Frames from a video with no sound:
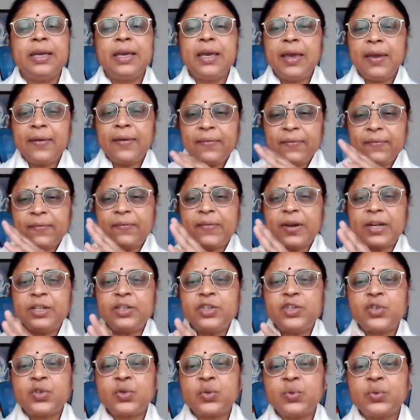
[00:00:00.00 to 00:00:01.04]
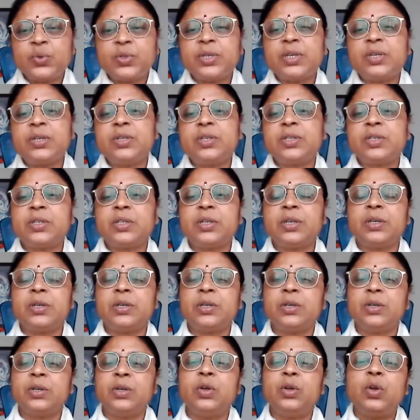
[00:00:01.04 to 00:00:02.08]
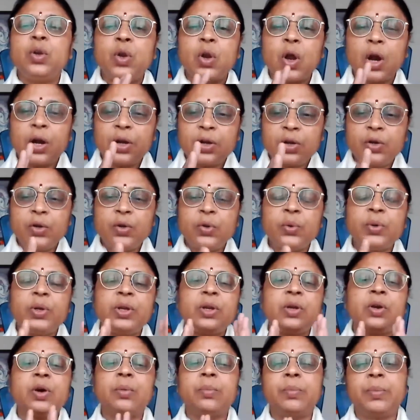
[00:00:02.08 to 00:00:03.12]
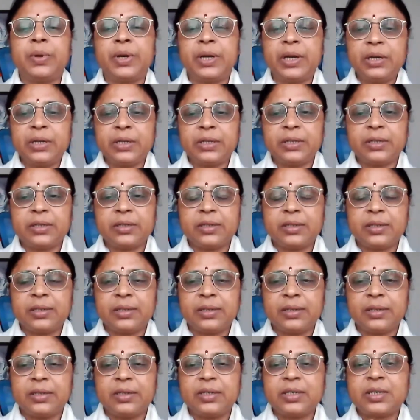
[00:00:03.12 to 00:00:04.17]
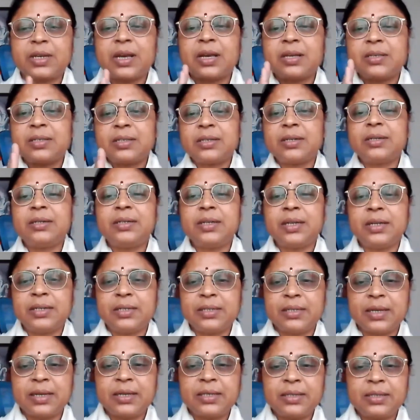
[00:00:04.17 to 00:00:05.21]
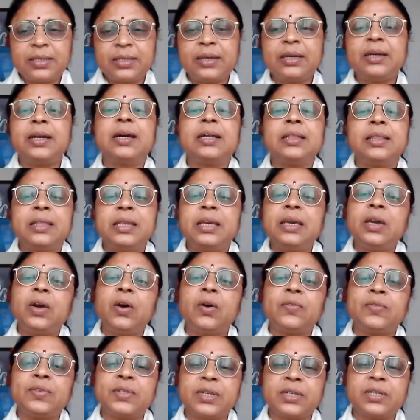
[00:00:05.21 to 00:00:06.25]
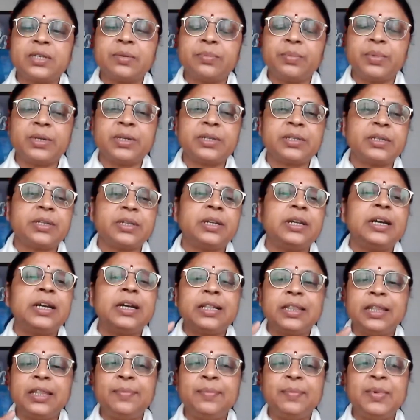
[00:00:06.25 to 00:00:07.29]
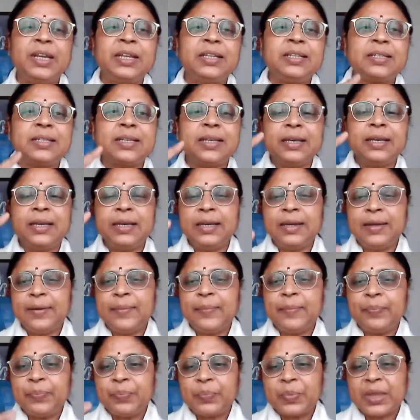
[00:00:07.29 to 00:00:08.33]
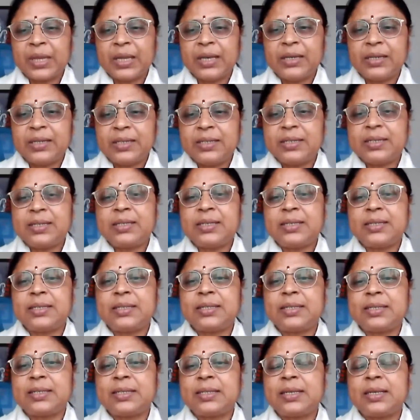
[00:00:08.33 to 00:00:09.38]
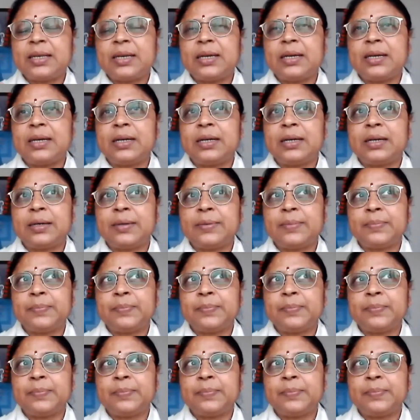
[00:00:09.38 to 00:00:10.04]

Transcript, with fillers: If one chooses not to incorporate, Shastra tells us the gati of such a person. Gati means jis uh,